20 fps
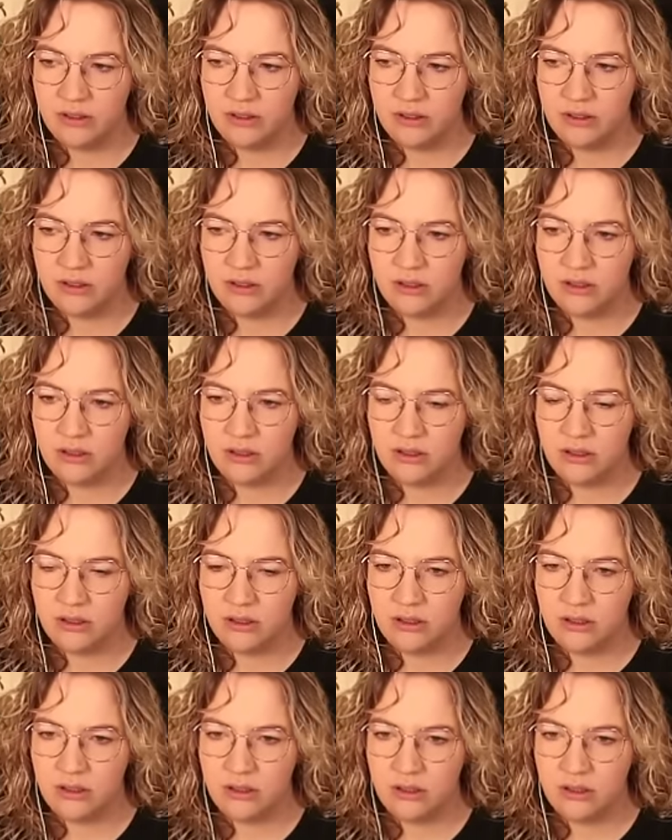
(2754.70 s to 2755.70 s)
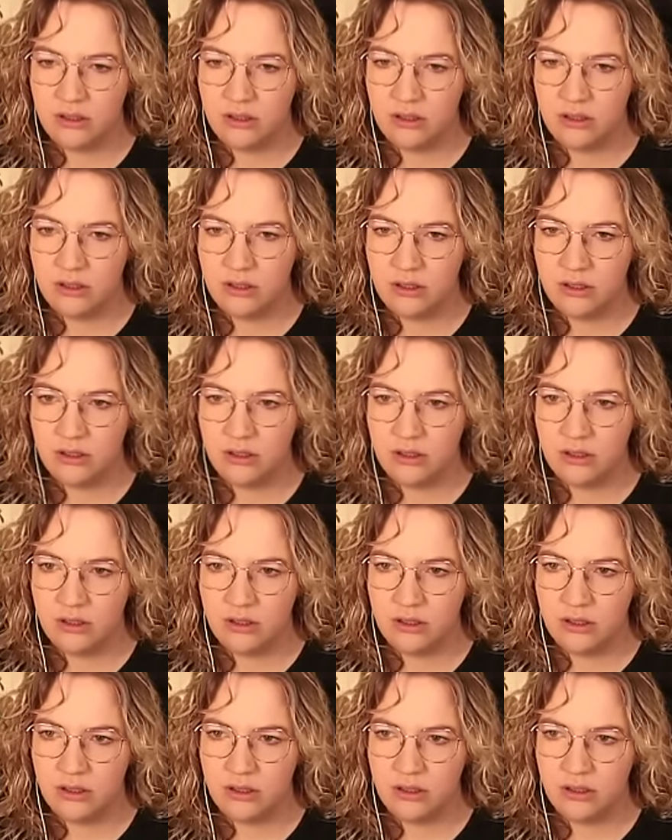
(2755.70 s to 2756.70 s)

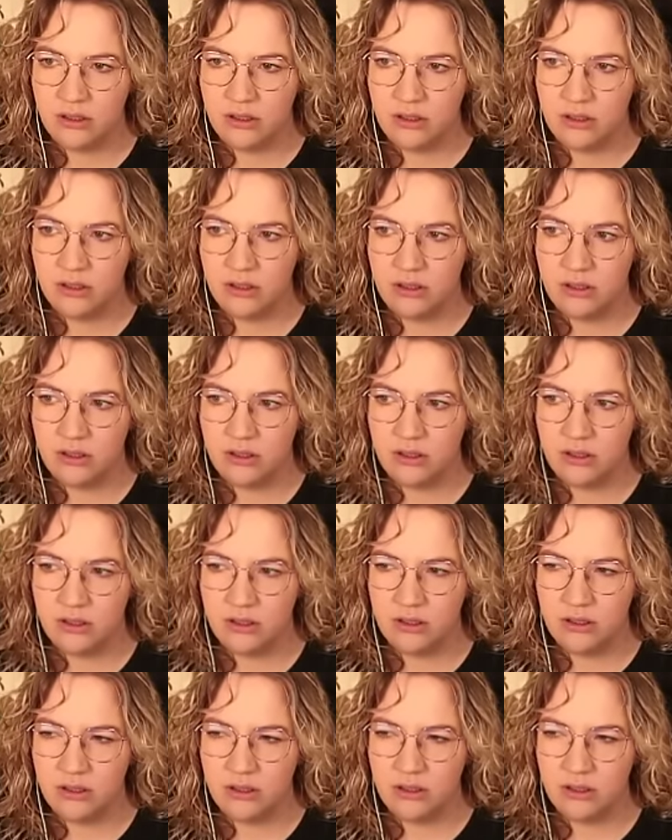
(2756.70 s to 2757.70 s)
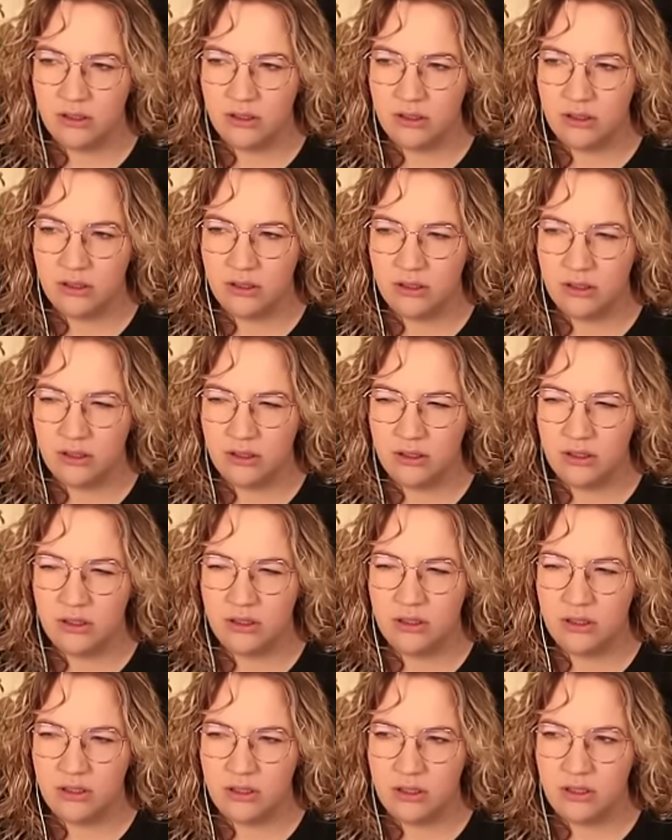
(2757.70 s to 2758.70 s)

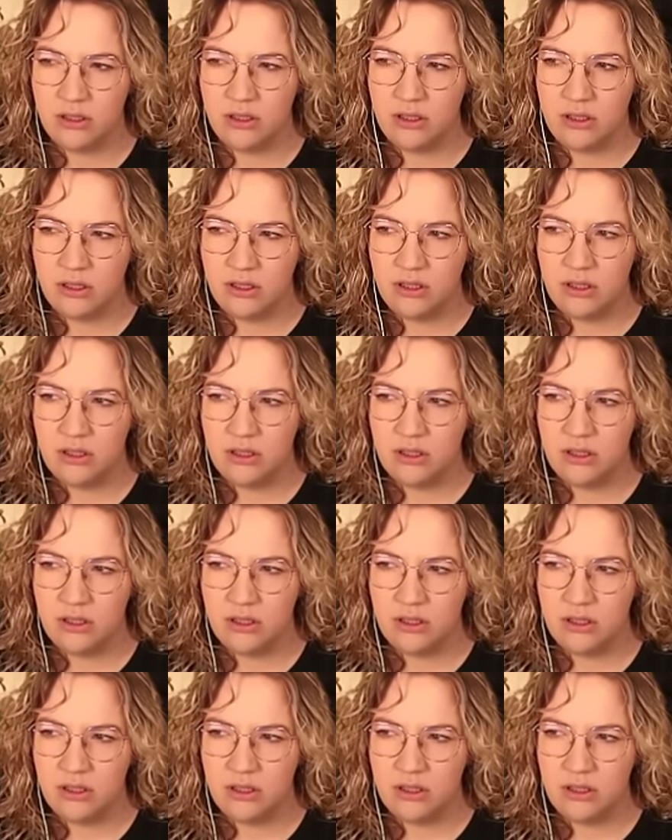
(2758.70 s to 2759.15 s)
(no one is talking)